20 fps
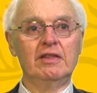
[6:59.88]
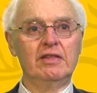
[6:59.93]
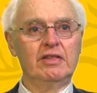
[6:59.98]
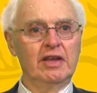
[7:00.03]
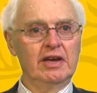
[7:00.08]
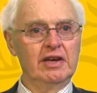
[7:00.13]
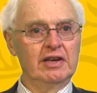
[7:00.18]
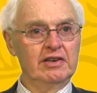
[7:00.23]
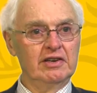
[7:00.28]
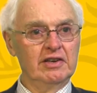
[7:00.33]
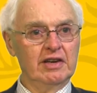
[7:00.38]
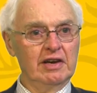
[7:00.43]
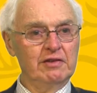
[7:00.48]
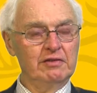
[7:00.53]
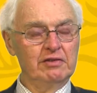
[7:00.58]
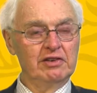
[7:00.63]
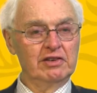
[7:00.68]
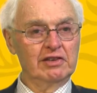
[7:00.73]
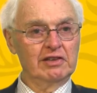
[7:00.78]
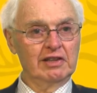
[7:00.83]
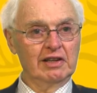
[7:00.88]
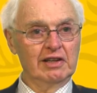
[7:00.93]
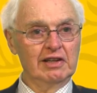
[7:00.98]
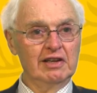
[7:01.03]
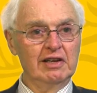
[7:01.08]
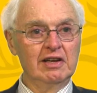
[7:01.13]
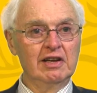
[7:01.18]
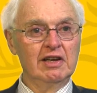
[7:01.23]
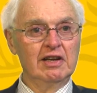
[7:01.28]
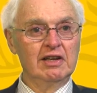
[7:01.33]
They'd
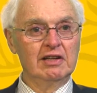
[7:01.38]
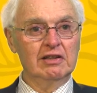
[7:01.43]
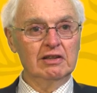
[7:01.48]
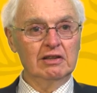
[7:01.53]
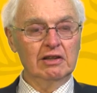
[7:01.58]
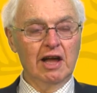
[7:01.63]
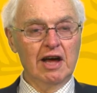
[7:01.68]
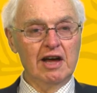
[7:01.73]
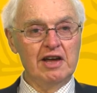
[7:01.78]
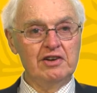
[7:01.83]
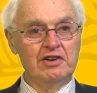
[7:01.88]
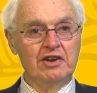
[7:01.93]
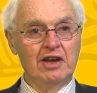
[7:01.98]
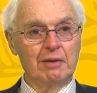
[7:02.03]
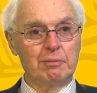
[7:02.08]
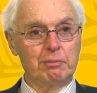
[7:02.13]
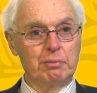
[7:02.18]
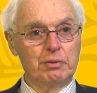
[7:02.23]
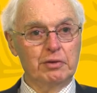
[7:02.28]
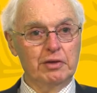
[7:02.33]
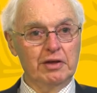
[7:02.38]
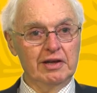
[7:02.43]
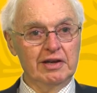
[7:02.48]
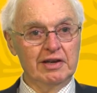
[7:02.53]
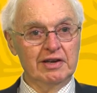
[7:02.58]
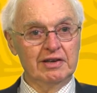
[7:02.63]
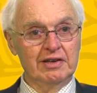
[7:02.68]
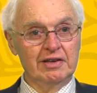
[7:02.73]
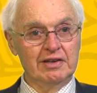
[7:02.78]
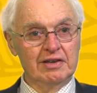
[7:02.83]
evidently lined up
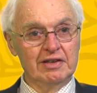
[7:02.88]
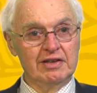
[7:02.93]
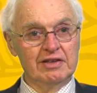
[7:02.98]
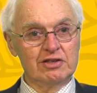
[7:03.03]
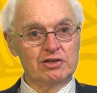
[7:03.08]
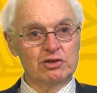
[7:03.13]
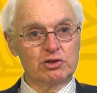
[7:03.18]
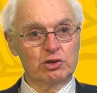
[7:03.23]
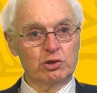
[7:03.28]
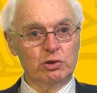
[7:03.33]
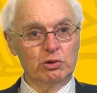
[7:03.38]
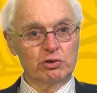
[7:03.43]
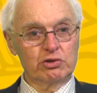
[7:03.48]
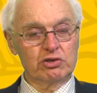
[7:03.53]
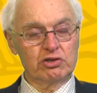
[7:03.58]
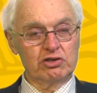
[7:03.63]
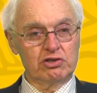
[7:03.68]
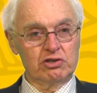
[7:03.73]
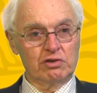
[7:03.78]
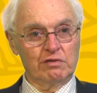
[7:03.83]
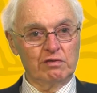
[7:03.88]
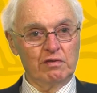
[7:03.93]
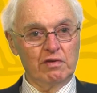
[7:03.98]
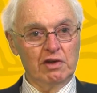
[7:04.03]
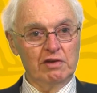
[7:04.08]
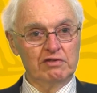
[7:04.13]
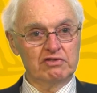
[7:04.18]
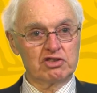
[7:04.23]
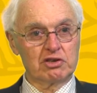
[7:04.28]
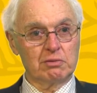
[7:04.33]
their sources
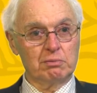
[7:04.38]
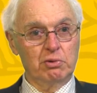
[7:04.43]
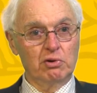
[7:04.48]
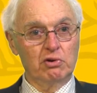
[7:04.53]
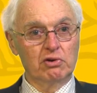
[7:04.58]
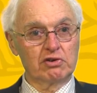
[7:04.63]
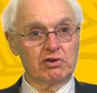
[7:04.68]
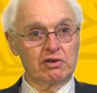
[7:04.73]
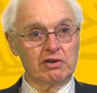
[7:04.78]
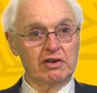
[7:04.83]
of support